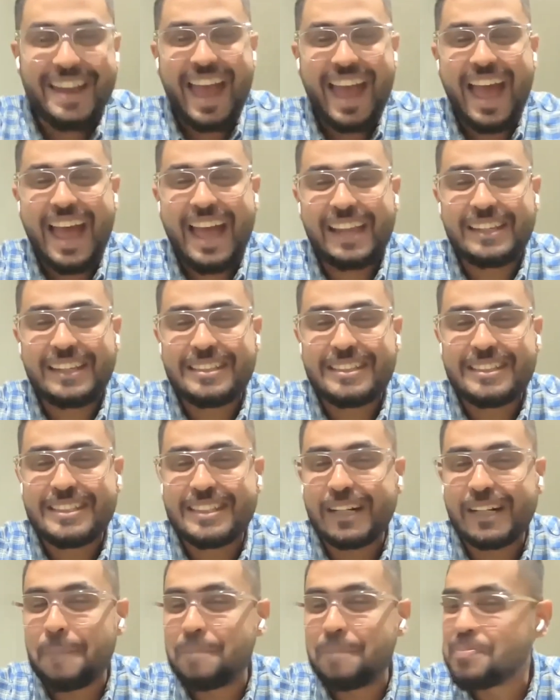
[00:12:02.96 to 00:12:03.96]

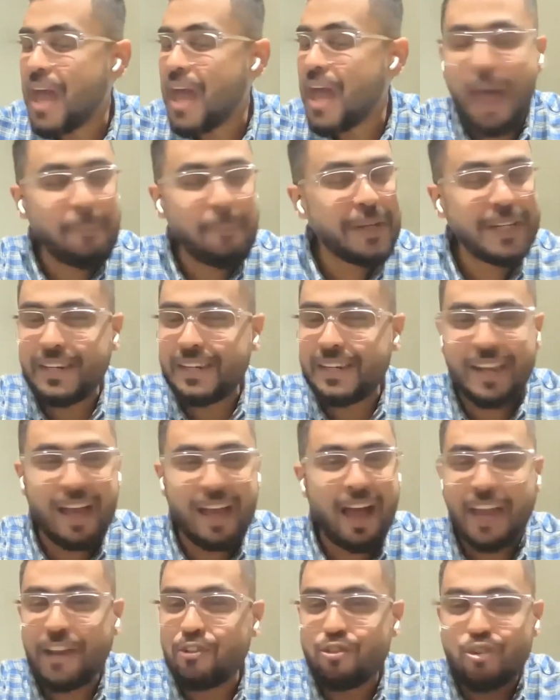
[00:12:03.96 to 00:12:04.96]
And I mean,
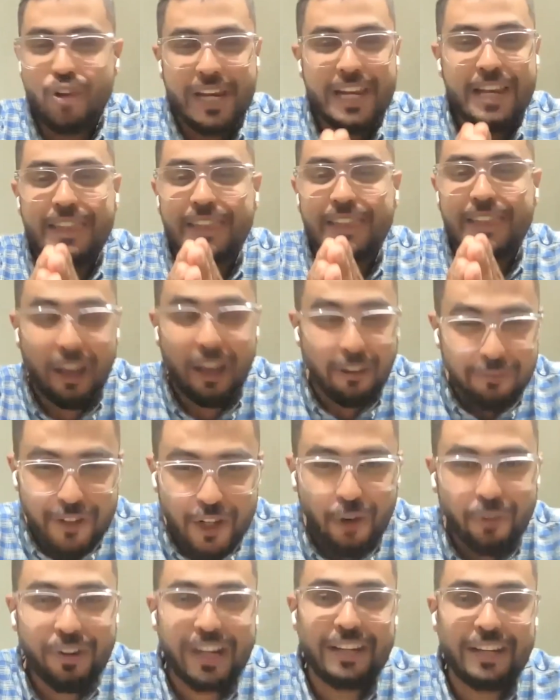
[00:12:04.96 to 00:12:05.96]
I really love
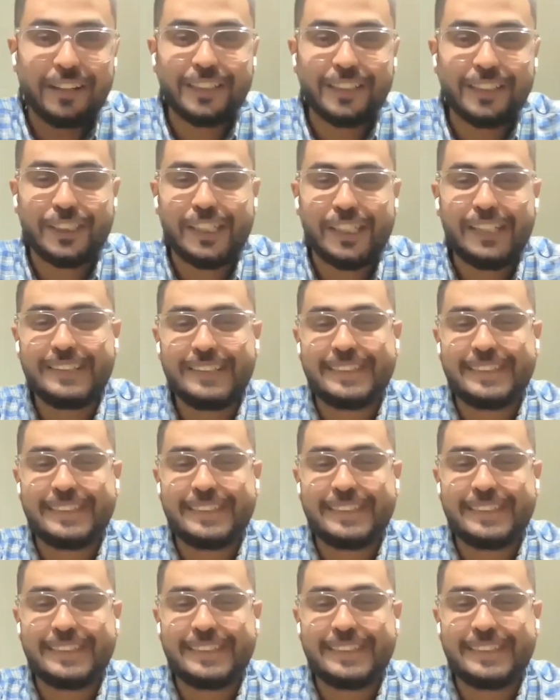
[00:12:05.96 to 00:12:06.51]
your energy,